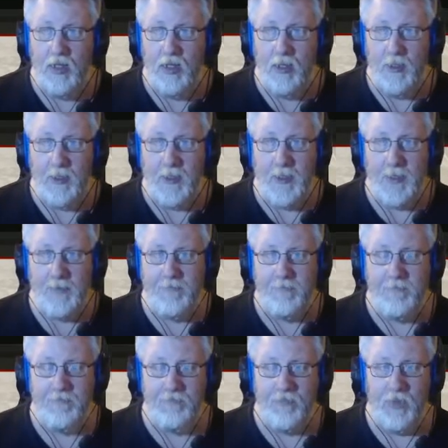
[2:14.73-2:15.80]

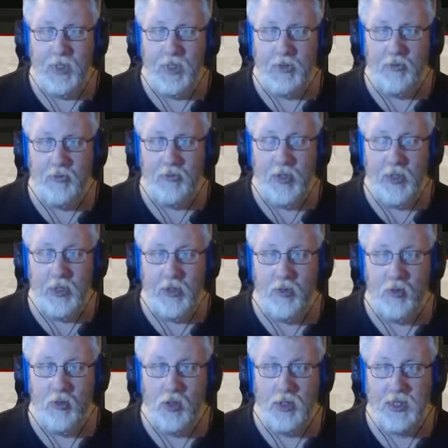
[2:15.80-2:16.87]
I don't really know
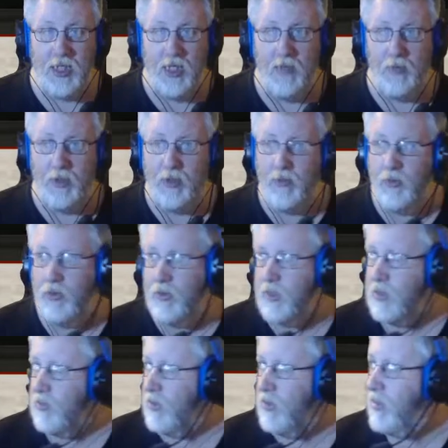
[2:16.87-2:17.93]
what's happening, to be
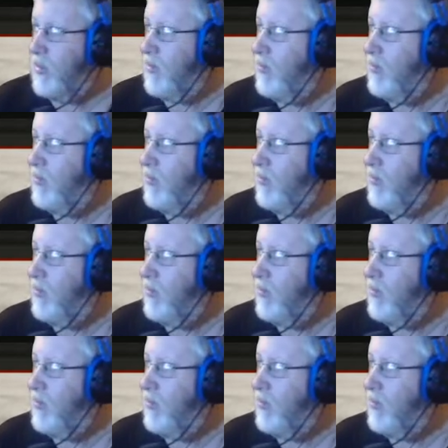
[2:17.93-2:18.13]
honest with you.